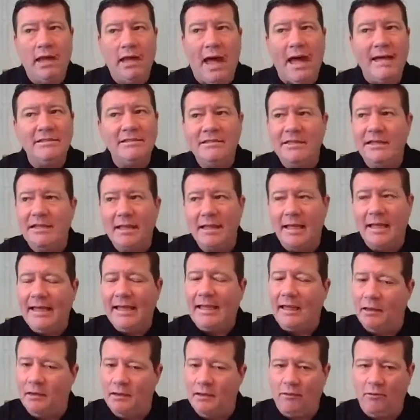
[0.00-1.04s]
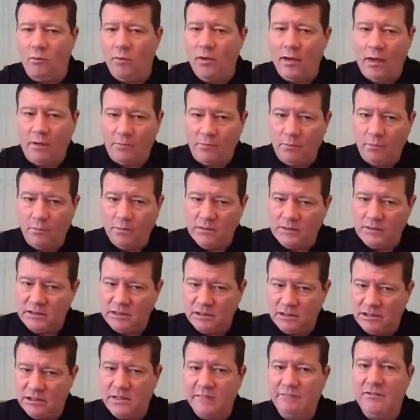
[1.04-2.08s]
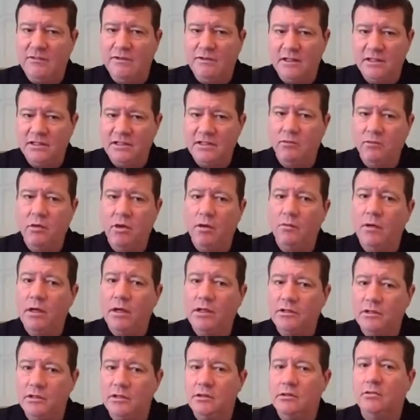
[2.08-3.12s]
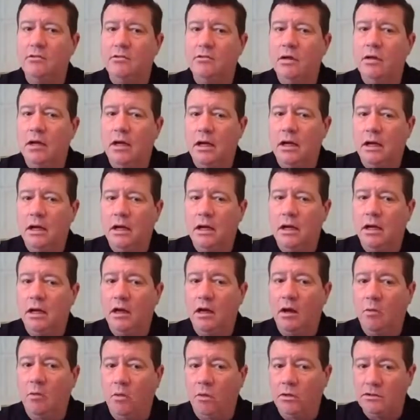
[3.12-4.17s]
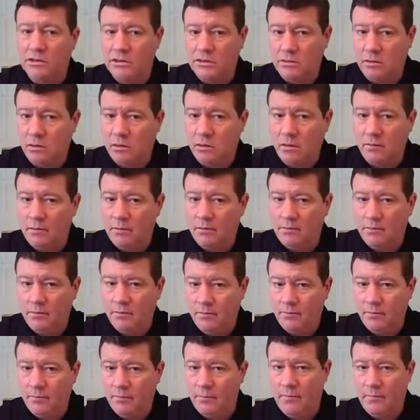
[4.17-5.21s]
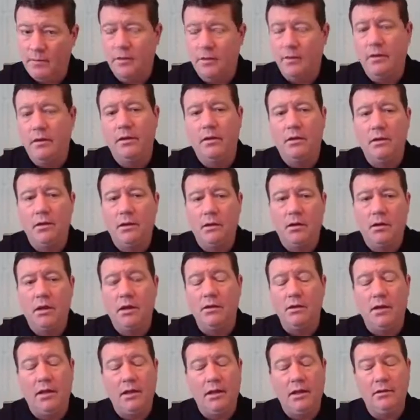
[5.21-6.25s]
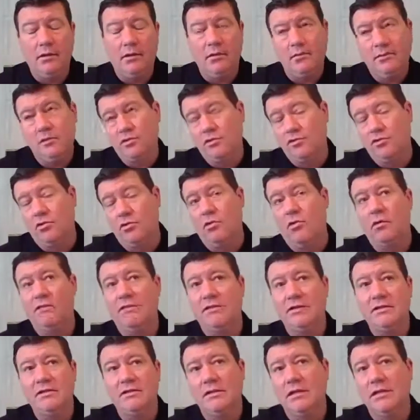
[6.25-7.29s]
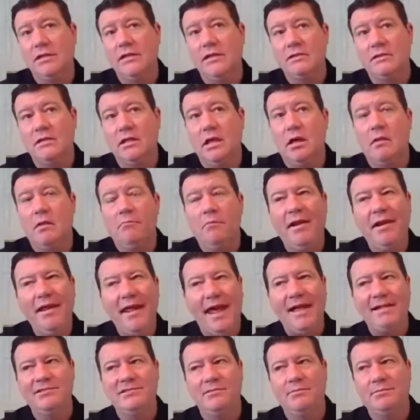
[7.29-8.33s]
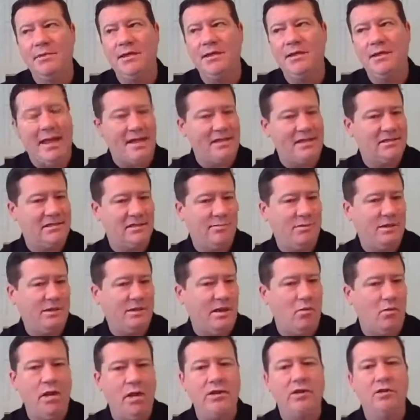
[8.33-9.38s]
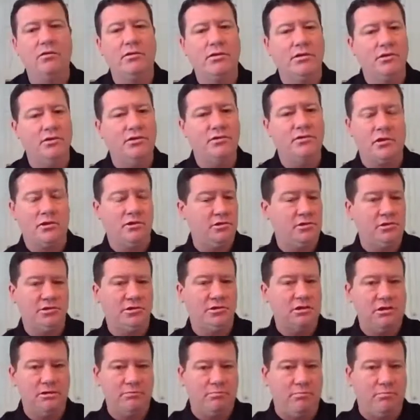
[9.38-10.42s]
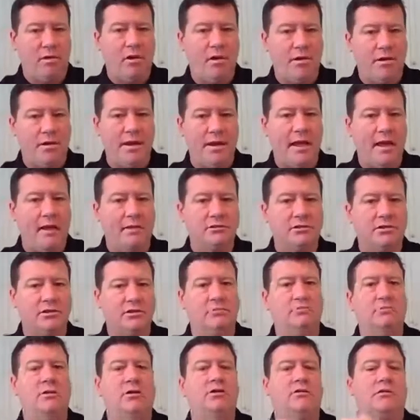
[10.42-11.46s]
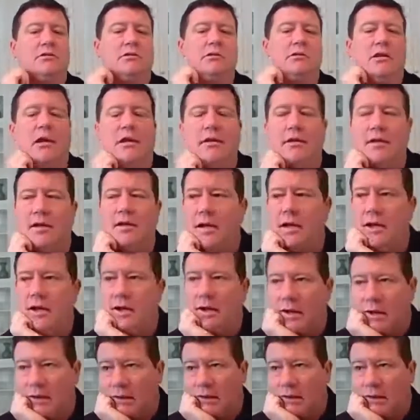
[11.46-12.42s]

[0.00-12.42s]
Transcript: guys didn't like it whenever we shifted this and we went to uh, a one star in, in, control of these things. But it has to be. It has to be that way. You, your structure just broadened out so much that uh,